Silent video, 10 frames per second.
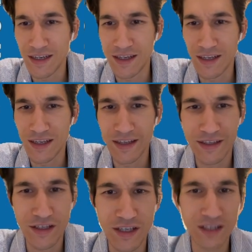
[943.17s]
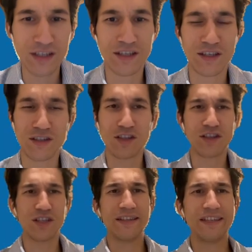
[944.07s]
it's it's
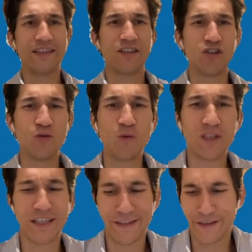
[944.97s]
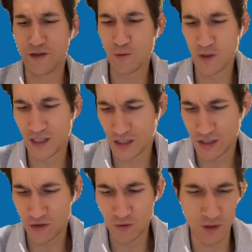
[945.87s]
it's it's jokes, jokes,
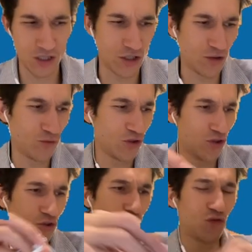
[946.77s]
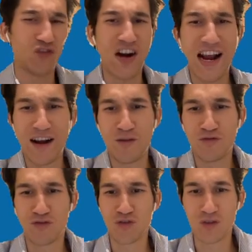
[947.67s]
jokes. You just joke
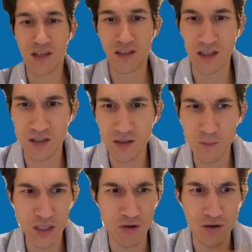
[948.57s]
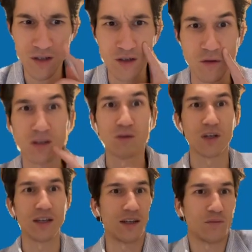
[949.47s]
around. Joke. Is, is it my turn? No.
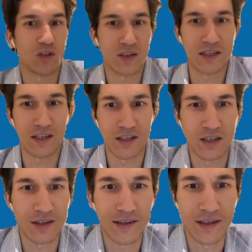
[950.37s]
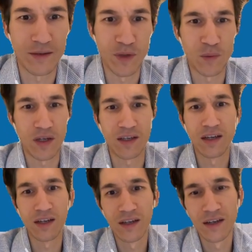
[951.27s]
Okay. I just I just thought that maybe I
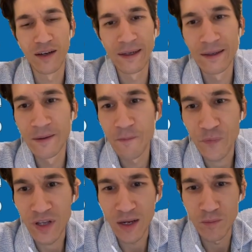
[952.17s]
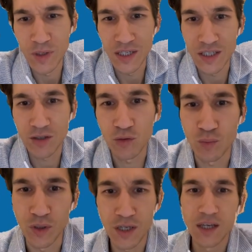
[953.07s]
I'm being
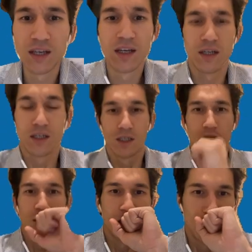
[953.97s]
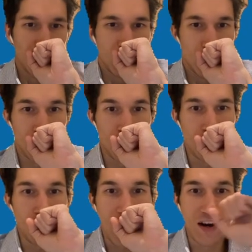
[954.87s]
stupid.
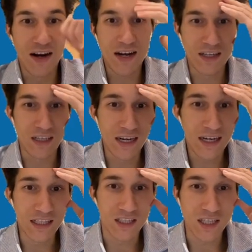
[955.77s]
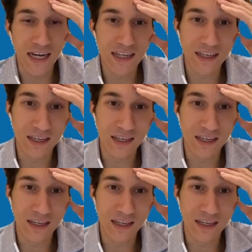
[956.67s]
Oh my god, guys, I